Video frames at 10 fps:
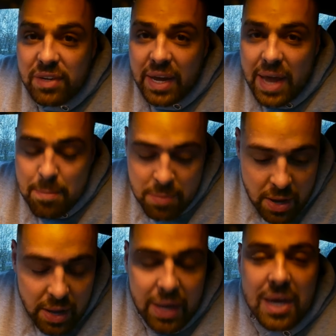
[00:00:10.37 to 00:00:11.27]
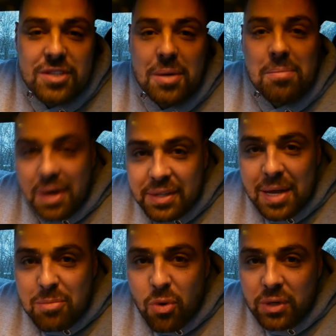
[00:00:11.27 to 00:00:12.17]
a.m it is a monday
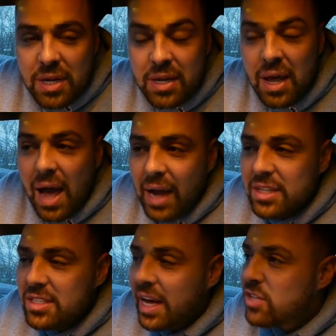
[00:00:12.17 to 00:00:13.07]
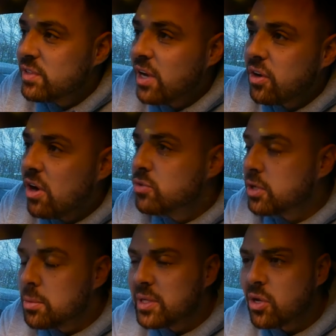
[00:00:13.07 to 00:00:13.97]
morning and in today's video guys we're going
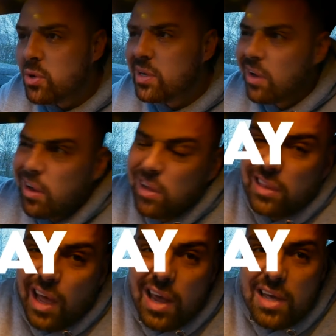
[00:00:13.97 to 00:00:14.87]
to be doing like a day